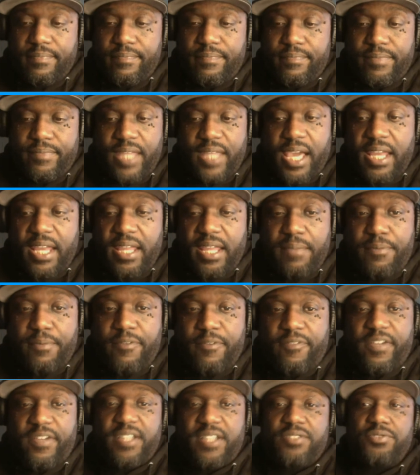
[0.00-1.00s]
No, it ain't
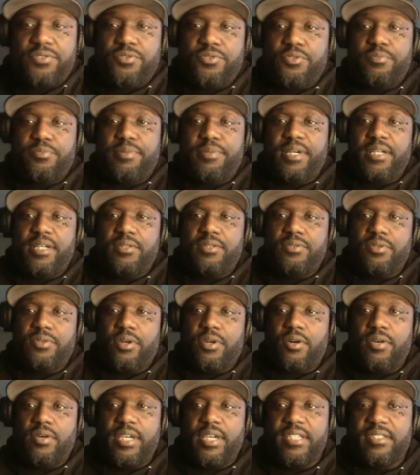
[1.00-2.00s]
professional, but
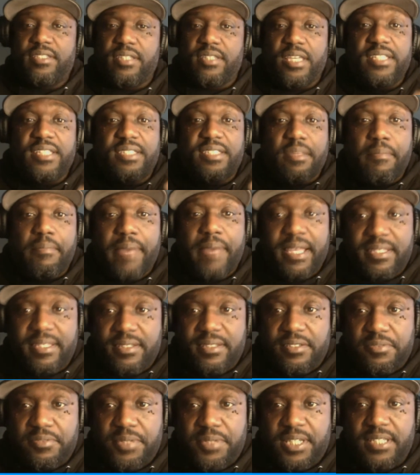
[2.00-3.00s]
it's the
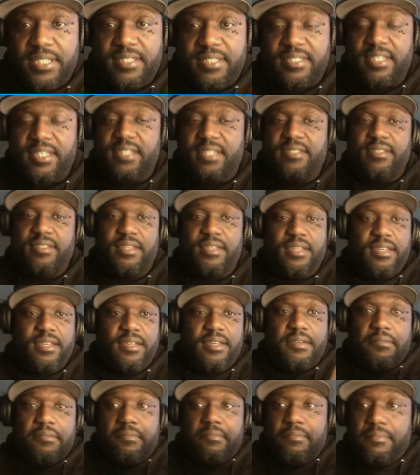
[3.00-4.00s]
message being sent.
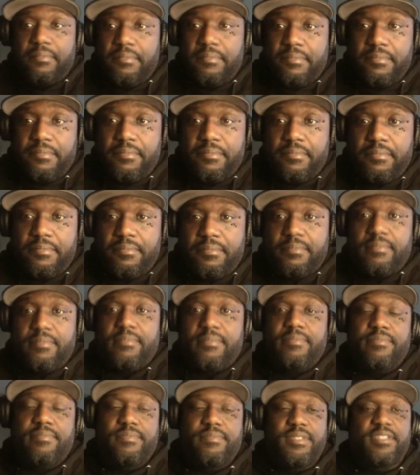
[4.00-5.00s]

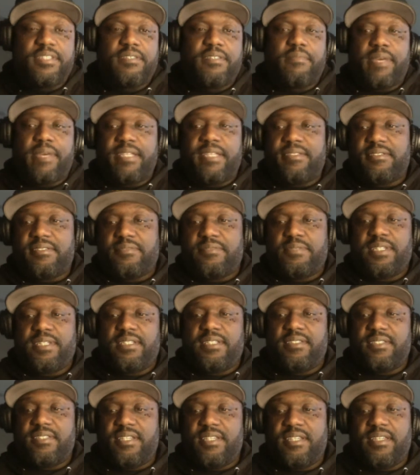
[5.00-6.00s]
It's the message
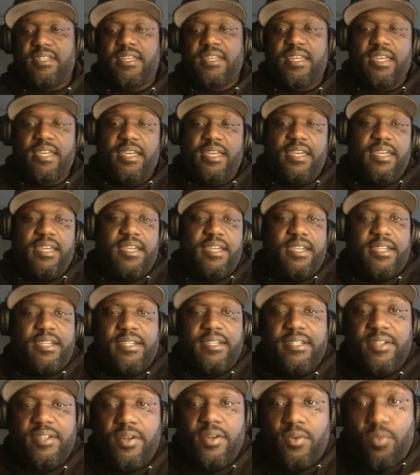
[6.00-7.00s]
being sent.
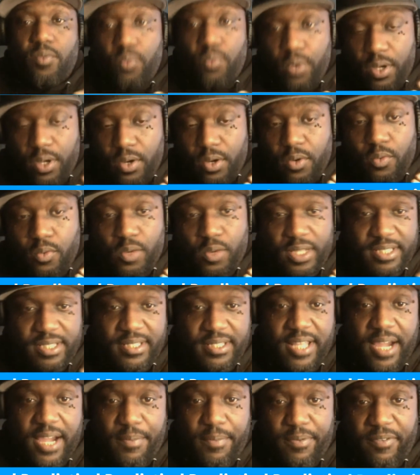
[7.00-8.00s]

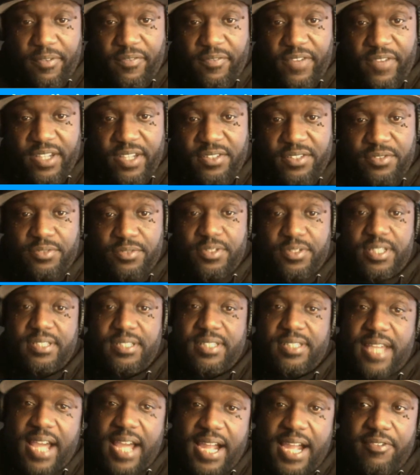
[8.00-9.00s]
What's not professional
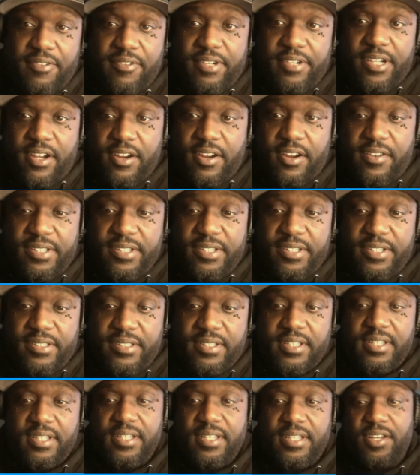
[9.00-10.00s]
is Kyrie
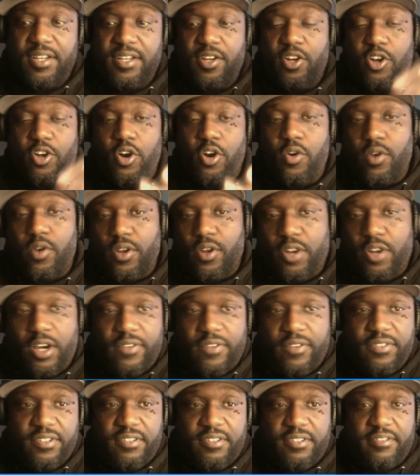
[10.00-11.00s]
Irving going
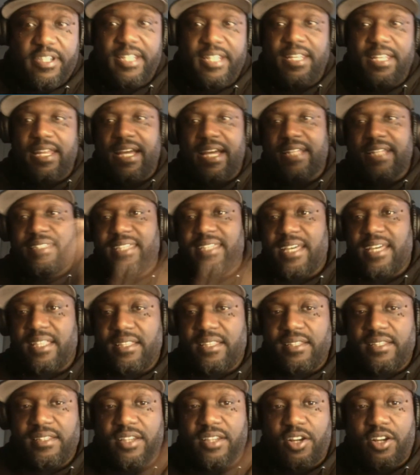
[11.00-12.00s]
off the grid and not
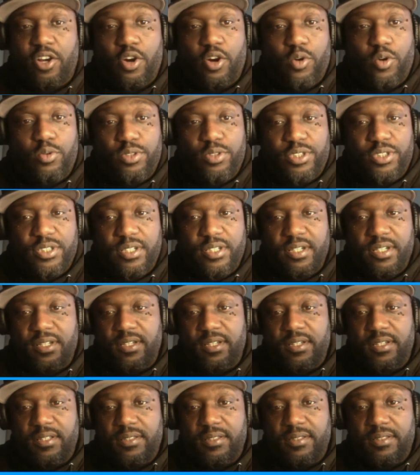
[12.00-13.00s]
telling the coach,
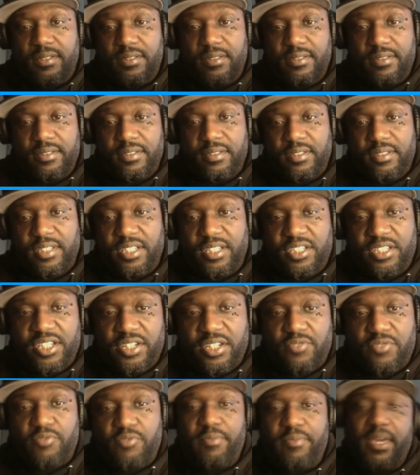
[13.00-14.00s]
the
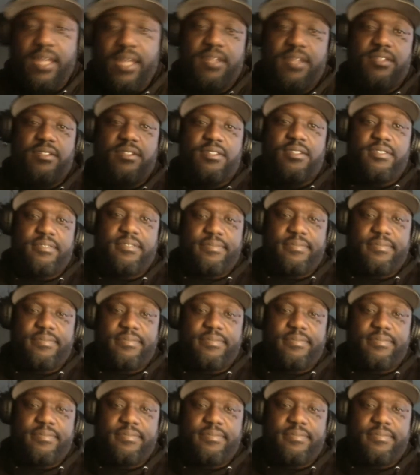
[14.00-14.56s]
general manager.